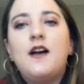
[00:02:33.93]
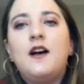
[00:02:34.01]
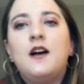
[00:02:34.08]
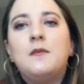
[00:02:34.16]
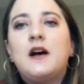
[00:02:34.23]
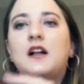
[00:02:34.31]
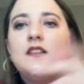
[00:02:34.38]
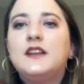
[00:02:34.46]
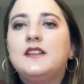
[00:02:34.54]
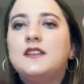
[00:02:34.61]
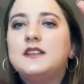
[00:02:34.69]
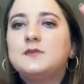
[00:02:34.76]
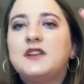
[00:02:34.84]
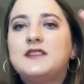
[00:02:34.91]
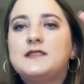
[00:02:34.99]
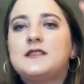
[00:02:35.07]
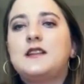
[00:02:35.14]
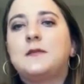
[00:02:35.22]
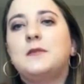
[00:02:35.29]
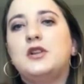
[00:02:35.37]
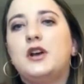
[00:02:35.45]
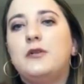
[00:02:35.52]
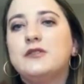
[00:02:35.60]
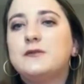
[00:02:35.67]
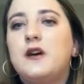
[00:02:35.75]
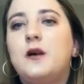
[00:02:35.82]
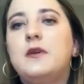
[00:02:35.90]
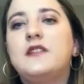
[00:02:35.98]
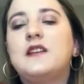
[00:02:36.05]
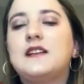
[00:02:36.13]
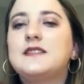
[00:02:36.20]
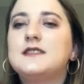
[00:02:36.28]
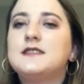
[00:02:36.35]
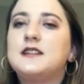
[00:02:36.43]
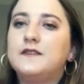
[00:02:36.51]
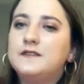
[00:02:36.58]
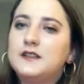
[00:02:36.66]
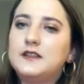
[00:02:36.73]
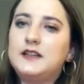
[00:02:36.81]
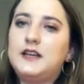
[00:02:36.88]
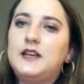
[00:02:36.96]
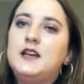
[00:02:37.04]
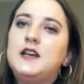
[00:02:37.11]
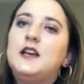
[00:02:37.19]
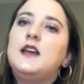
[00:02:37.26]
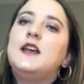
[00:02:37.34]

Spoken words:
I'll link these places down below as well, but that's definitely